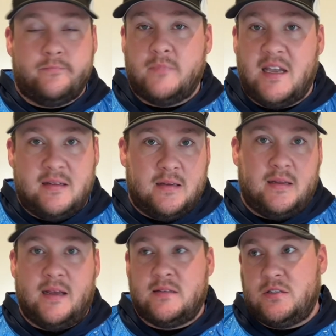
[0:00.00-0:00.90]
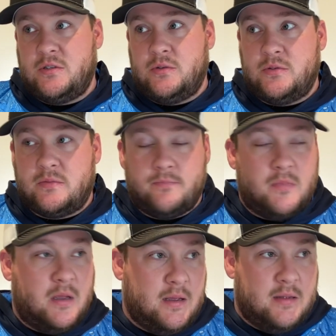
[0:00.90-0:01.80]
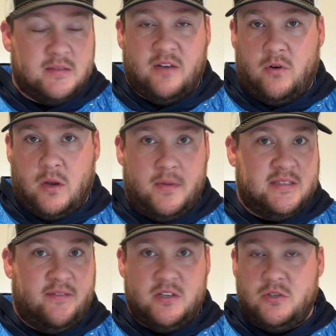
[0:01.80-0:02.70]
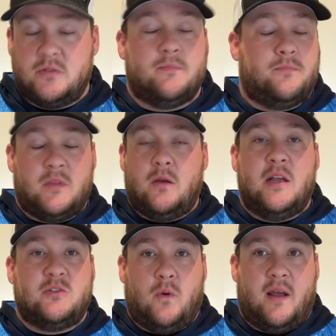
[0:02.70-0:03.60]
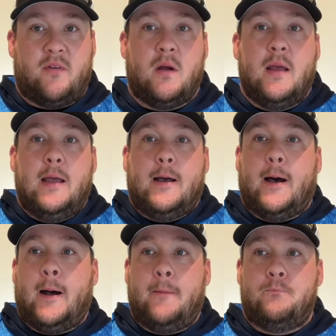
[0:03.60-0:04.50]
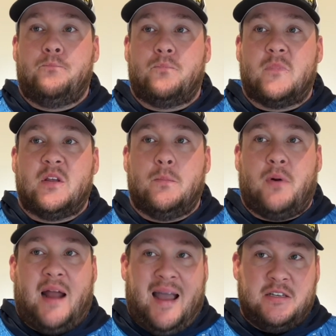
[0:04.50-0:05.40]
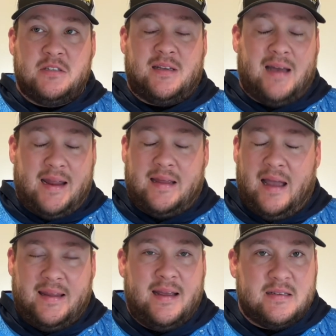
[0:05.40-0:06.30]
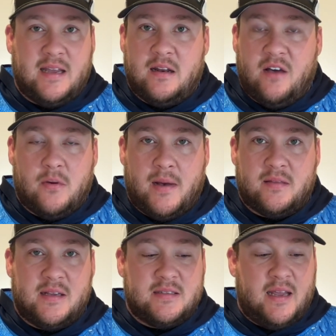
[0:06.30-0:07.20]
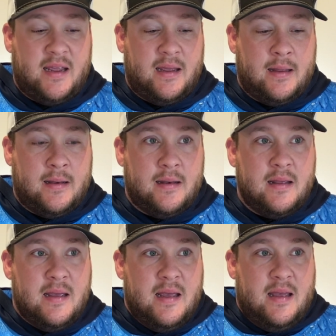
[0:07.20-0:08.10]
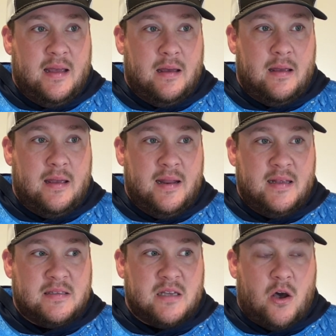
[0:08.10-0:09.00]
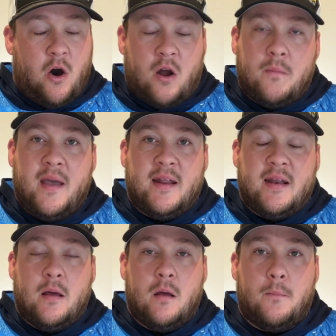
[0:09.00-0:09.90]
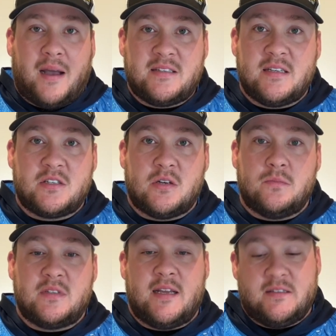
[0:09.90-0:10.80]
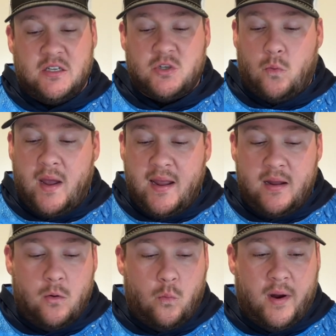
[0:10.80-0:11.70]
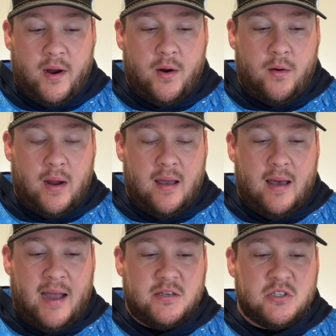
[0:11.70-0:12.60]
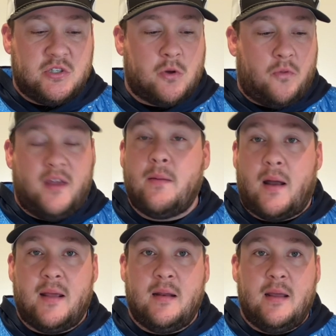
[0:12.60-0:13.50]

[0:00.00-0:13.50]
AT&T has issues. Cell phone companies have issues. It's whatever. But I can't say enough about this. And it has automated my systems in such a way where I just don't think about it.